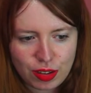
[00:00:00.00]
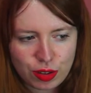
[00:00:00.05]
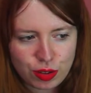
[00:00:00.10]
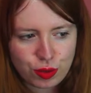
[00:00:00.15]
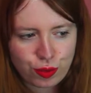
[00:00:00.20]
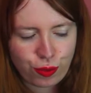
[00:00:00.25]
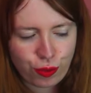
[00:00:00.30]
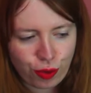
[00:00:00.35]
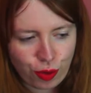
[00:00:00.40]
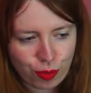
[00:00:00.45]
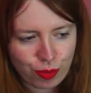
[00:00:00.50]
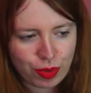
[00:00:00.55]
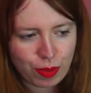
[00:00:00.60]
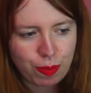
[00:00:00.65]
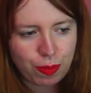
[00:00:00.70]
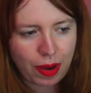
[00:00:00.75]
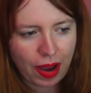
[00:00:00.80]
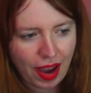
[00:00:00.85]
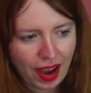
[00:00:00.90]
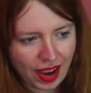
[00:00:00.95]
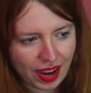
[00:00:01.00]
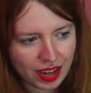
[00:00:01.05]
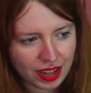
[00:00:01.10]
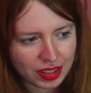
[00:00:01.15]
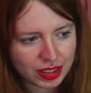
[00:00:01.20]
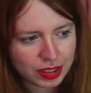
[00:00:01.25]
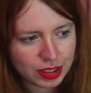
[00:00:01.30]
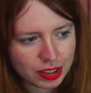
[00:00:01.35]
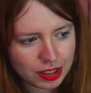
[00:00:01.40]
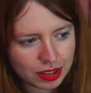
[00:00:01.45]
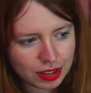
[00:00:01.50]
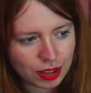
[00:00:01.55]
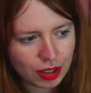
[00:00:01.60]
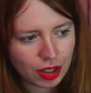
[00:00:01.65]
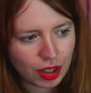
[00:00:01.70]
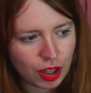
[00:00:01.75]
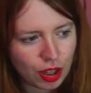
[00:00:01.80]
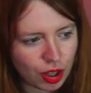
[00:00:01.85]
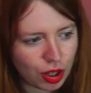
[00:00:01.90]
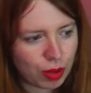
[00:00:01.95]
from the past,
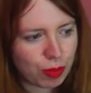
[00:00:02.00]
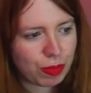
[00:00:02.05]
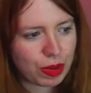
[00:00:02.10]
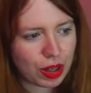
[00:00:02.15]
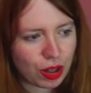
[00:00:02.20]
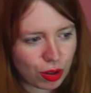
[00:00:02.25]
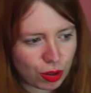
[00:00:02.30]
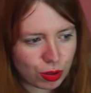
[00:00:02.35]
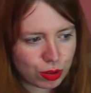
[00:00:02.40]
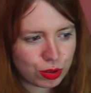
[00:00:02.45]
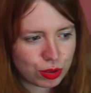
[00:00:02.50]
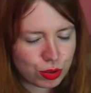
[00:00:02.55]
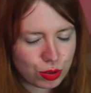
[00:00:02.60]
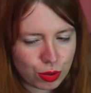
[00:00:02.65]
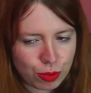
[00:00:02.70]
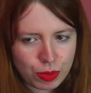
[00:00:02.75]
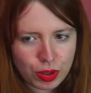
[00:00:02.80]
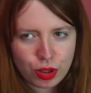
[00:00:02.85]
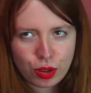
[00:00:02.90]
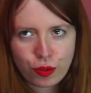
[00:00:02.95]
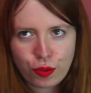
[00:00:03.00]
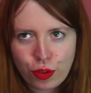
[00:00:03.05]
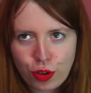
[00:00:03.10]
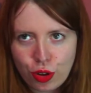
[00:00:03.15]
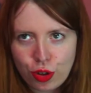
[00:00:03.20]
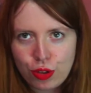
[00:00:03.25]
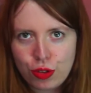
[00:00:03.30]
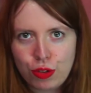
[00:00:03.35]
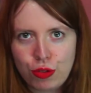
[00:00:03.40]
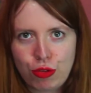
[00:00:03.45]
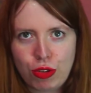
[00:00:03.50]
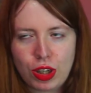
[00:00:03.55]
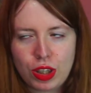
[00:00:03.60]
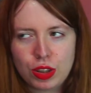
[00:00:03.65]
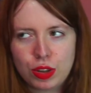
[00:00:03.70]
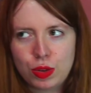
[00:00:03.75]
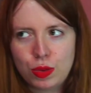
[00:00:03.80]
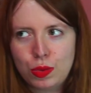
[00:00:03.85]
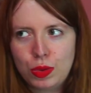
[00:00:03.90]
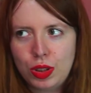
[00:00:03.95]
but also a bit of
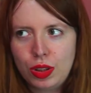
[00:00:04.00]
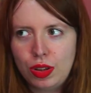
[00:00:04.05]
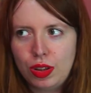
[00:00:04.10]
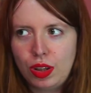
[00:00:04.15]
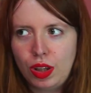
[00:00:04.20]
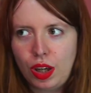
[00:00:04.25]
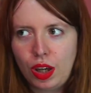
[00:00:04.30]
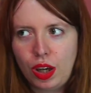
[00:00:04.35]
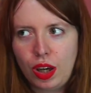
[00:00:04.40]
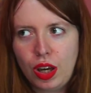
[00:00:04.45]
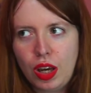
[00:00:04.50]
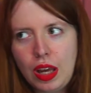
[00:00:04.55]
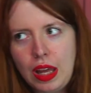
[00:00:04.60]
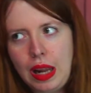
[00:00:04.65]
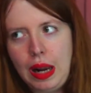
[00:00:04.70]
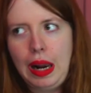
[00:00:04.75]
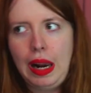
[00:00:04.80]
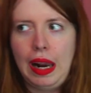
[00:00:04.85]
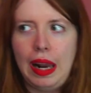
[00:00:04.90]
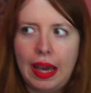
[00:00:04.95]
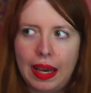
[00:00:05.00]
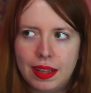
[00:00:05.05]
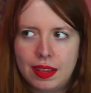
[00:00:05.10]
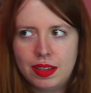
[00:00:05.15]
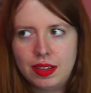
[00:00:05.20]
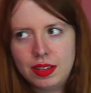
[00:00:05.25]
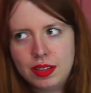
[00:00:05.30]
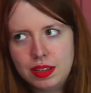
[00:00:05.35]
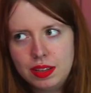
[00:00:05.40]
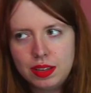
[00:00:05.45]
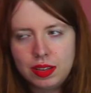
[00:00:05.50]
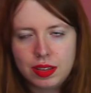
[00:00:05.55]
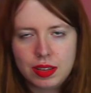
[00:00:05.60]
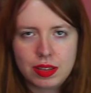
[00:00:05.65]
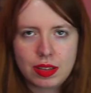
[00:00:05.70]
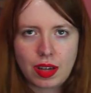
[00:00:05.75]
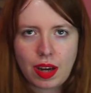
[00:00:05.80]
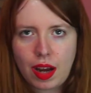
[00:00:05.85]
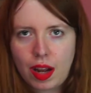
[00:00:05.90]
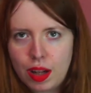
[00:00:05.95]
contrast with the
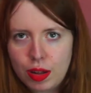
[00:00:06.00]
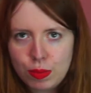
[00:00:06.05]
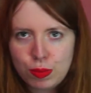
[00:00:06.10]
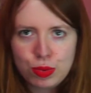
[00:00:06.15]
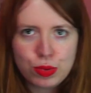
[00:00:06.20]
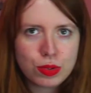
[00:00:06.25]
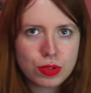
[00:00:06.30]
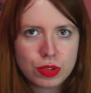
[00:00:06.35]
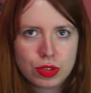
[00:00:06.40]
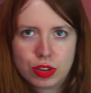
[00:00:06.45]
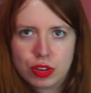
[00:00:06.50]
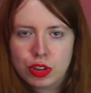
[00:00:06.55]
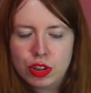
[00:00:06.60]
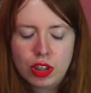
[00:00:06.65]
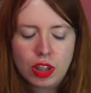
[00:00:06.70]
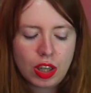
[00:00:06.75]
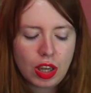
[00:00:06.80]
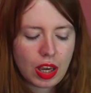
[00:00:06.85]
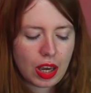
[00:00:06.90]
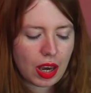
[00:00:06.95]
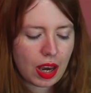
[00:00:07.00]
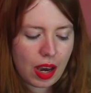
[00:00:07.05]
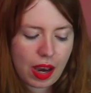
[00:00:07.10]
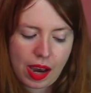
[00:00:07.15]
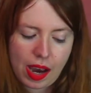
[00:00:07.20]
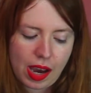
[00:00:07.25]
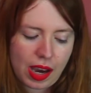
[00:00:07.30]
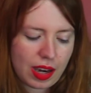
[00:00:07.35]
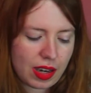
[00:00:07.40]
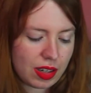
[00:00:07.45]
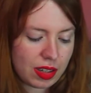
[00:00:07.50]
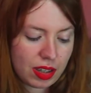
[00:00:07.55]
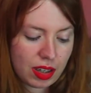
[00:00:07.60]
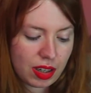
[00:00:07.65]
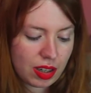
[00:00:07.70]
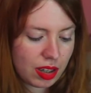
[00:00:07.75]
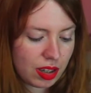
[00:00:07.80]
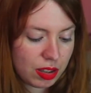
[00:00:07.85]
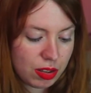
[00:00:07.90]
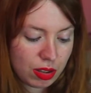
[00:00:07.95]
latest album.
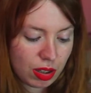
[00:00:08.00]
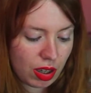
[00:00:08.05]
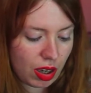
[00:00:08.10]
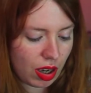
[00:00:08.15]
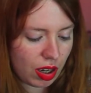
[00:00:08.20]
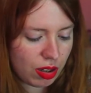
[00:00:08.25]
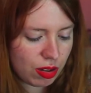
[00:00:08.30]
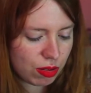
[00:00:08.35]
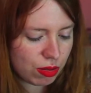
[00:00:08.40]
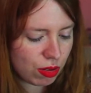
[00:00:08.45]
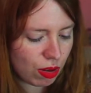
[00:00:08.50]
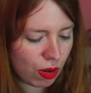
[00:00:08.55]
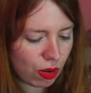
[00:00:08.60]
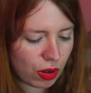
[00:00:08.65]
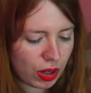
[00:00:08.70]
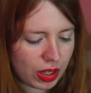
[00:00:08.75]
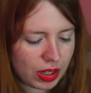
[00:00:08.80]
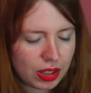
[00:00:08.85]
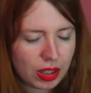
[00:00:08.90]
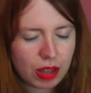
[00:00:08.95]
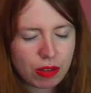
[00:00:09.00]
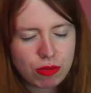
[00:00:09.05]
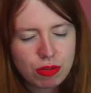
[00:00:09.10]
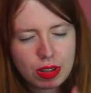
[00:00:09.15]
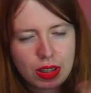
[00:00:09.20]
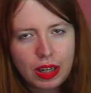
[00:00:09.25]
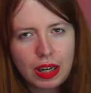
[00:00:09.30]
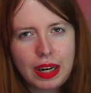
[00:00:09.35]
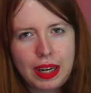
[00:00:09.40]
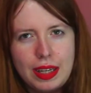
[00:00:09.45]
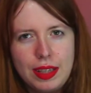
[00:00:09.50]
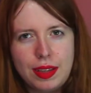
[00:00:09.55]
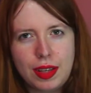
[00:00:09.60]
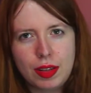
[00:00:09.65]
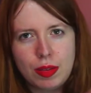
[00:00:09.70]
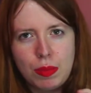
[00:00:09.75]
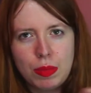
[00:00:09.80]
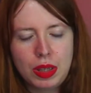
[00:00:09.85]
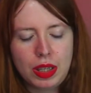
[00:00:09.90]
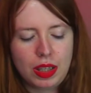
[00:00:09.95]
I don't know. I really like
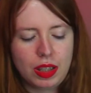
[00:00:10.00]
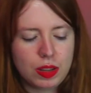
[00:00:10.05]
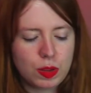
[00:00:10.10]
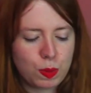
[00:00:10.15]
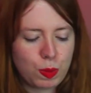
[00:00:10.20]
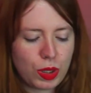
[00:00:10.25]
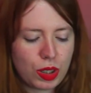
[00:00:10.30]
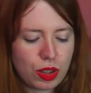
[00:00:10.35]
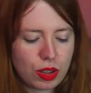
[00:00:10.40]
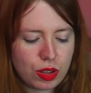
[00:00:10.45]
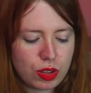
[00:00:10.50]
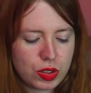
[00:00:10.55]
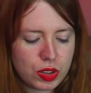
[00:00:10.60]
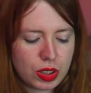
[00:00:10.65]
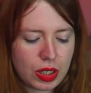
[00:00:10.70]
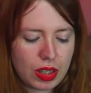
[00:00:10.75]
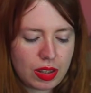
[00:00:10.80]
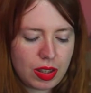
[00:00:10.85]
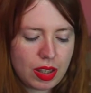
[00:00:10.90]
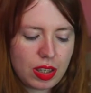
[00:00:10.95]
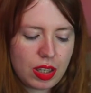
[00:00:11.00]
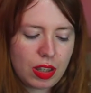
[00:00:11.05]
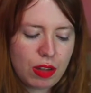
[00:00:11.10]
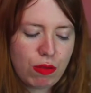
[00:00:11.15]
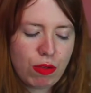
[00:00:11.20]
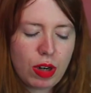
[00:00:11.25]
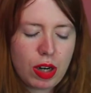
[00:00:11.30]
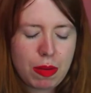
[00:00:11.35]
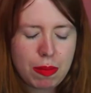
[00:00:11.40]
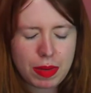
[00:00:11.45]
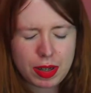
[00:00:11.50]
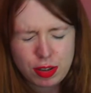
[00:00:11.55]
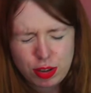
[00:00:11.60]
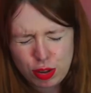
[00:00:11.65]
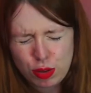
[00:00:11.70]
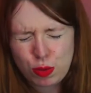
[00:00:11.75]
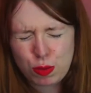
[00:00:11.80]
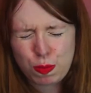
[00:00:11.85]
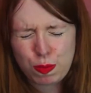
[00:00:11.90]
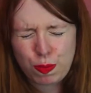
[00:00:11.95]
that mix because I think it really
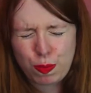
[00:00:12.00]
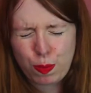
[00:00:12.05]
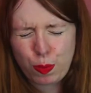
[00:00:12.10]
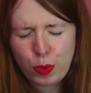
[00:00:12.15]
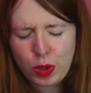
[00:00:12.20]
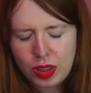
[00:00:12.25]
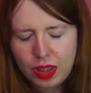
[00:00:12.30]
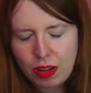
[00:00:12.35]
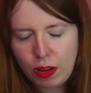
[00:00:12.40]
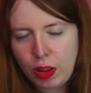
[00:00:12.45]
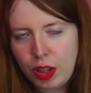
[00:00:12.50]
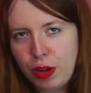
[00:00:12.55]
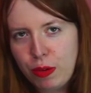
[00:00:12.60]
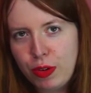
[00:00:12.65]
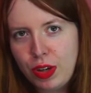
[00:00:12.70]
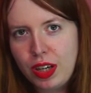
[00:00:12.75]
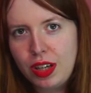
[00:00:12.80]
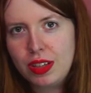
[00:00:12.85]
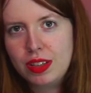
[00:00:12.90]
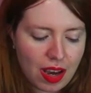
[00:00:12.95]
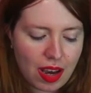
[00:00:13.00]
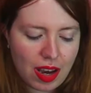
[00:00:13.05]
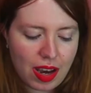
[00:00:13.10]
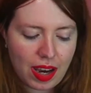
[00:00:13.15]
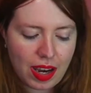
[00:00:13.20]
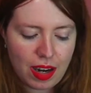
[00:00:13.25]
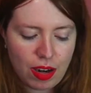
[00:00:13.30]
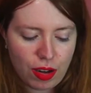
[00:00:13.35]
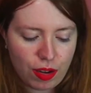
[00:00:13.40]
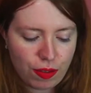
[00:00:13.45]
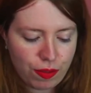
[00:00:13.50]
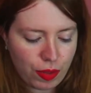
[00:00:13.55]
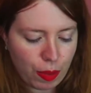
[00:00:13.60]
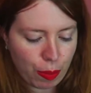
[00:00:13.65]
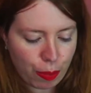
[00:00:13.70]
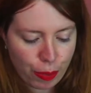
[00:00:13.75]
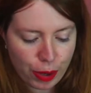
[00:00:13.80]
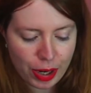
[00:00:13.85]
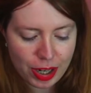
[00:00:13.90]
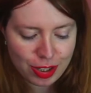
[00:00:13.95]
matches with the lyrics. I love the
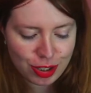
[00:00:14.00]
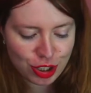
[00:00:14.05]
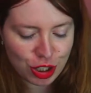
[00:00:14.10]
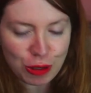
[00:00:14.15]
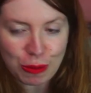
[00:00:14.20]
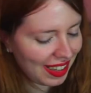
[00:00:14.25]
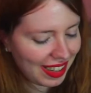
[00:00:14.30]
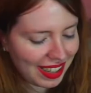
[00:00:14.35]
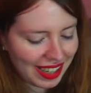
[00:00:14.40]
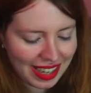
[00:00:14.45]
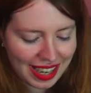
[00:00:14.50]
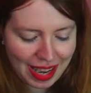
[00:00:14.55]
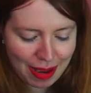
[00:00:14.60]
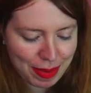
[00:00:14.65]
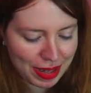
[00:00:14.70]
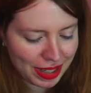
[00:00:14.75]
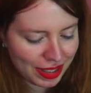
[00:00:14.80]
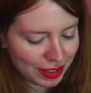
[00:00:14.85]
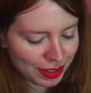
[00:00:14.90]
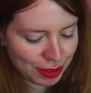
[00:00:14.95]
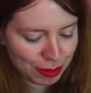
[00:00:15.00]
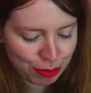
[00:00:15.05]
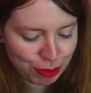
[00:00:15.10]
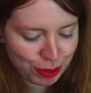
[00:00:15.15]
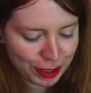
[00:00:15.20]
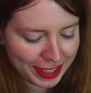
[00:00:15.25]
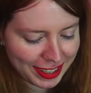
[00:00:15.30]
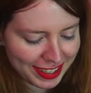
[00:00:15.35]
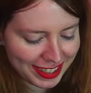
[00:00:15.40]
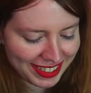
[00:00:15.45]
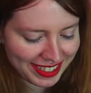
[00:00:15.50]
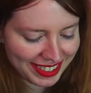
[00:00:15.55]
bridge, amazing bridge,